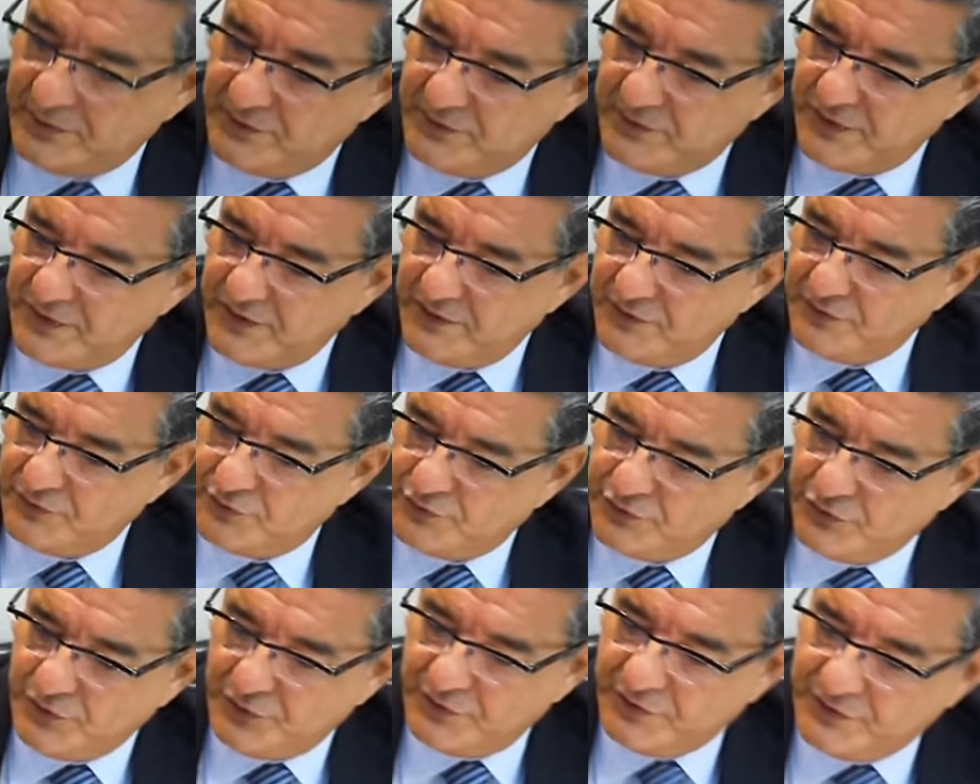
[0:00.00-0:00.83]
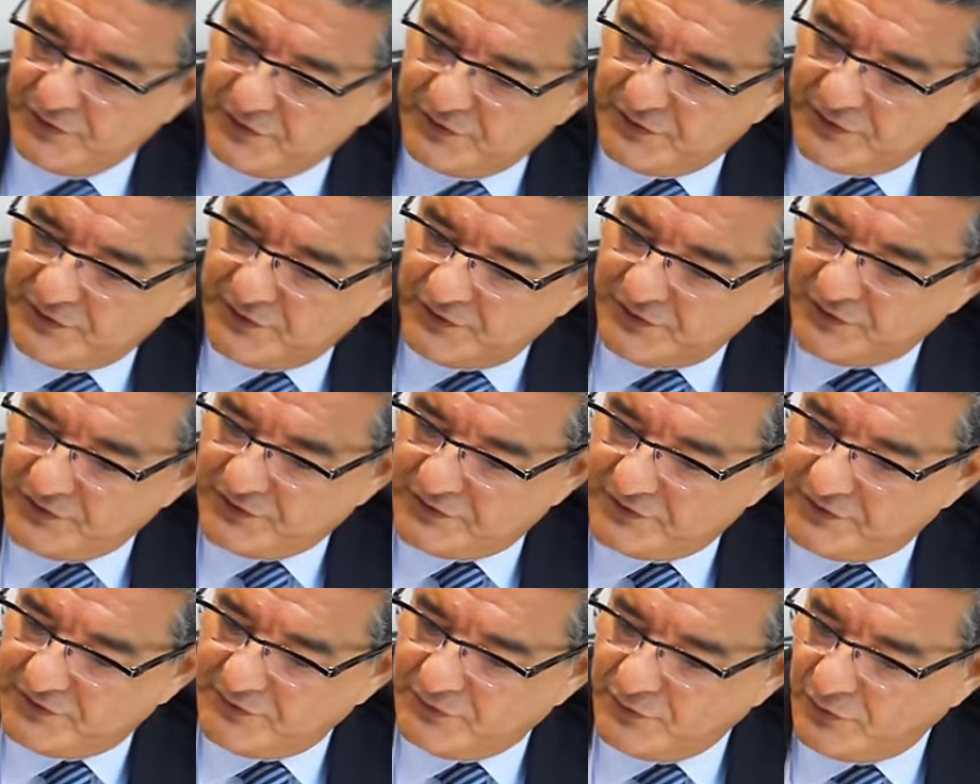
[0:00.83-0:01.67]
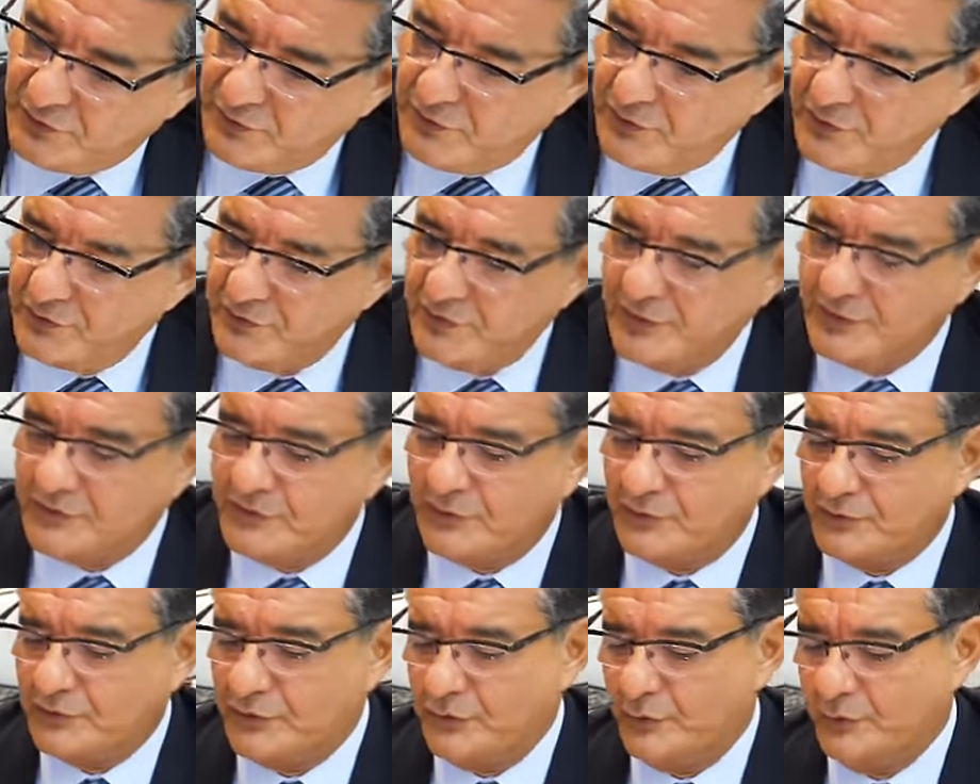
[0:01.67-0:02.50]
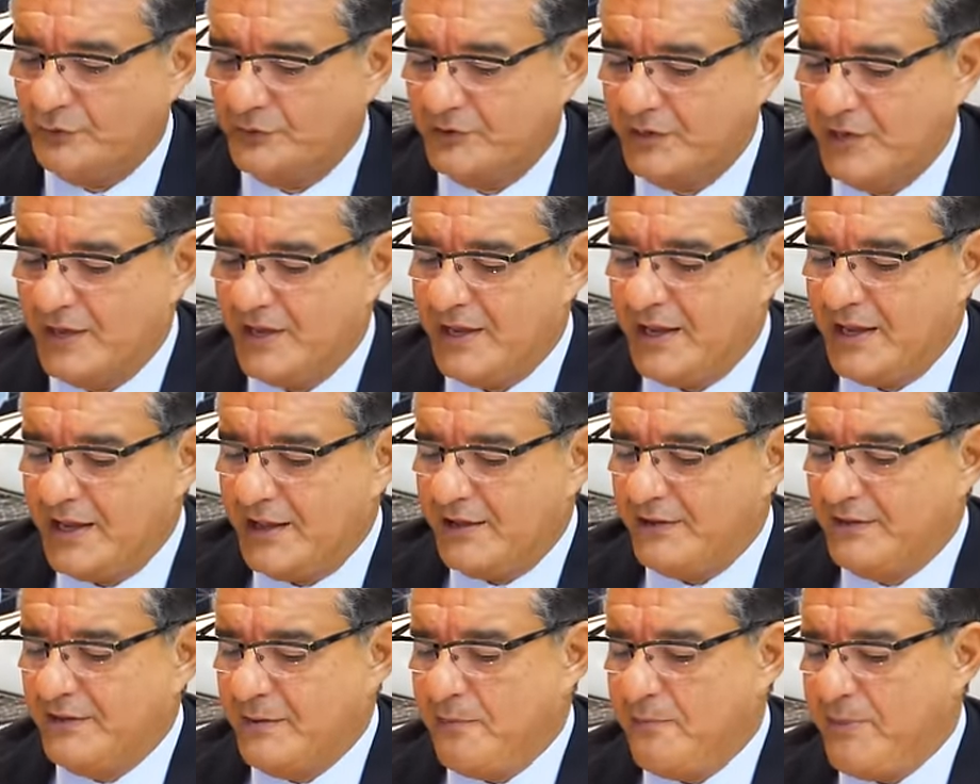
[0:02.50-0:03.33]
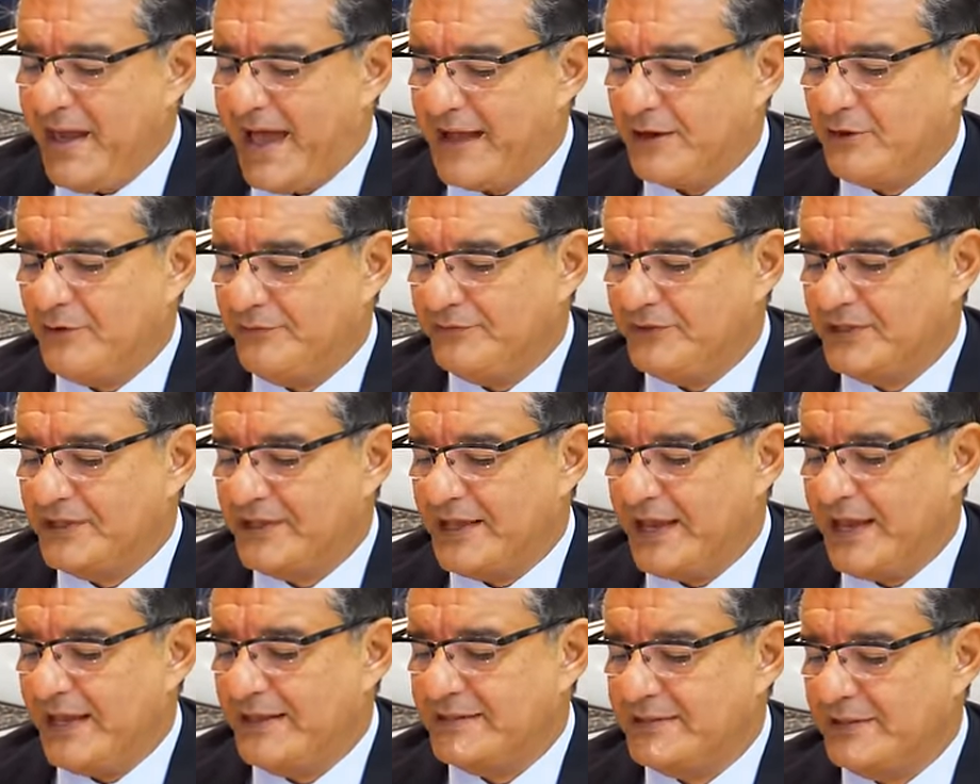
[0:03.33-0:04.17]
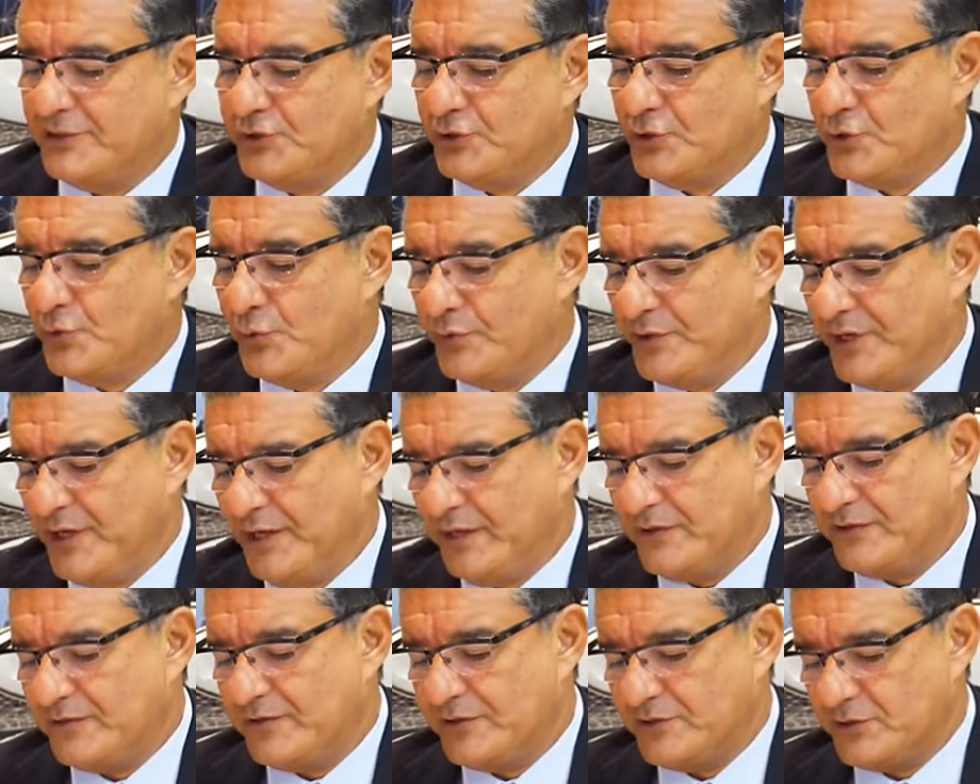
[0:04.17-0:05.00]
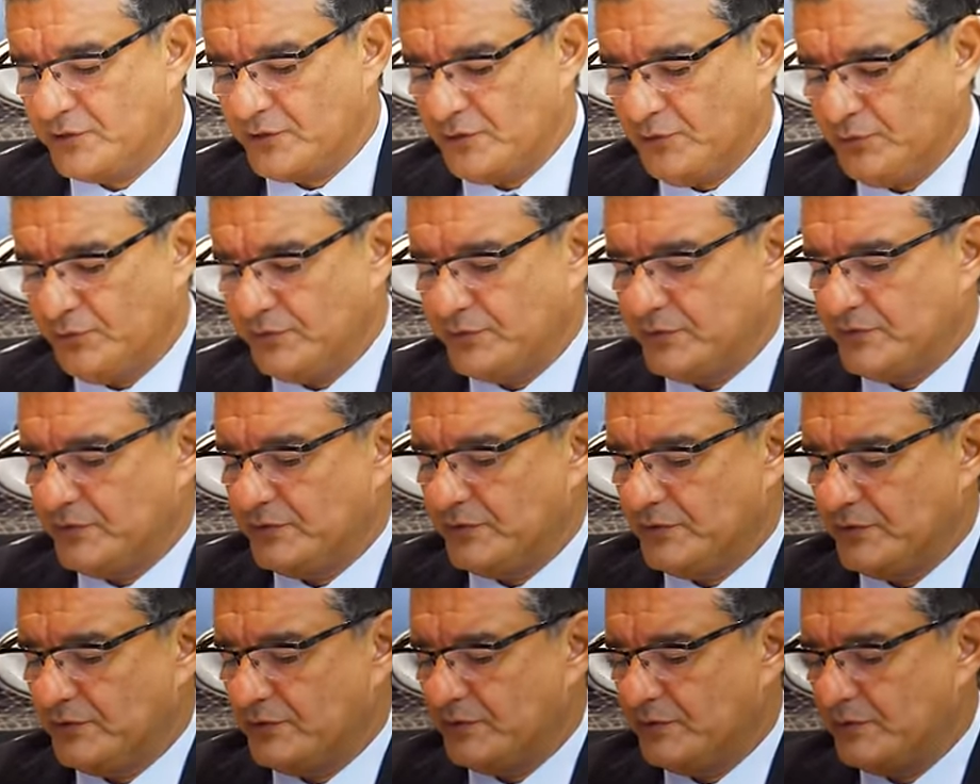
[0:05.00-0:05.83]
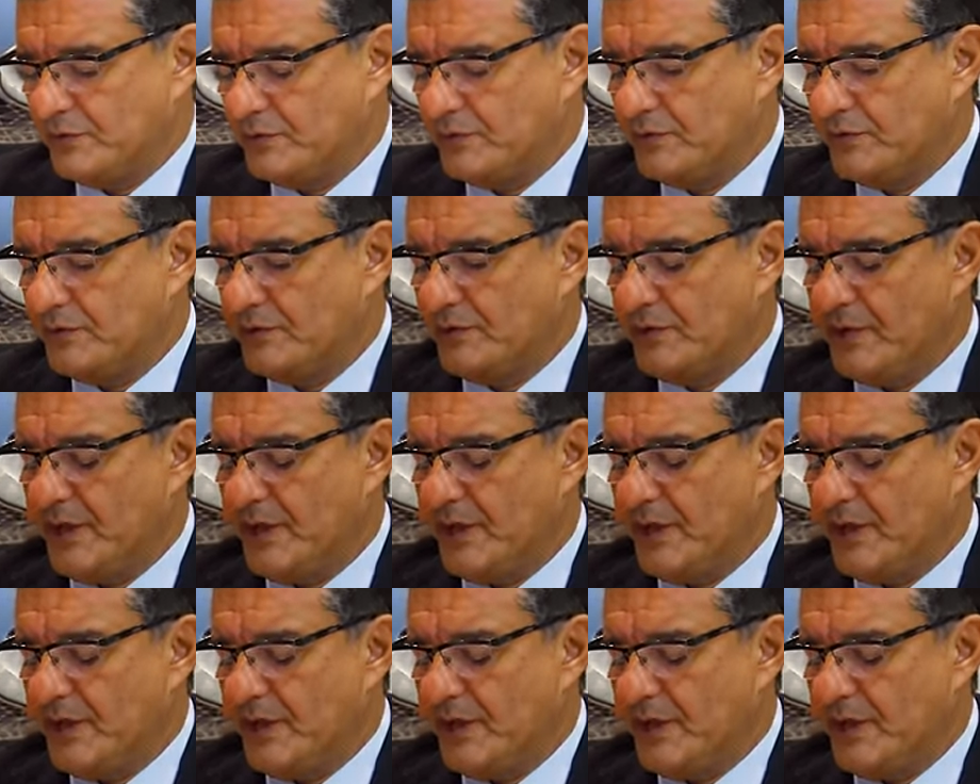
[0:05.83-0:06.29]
It's a, it's a, it's, a, it's no no it's not glued. The back of the case is screwed in. The screws. It is.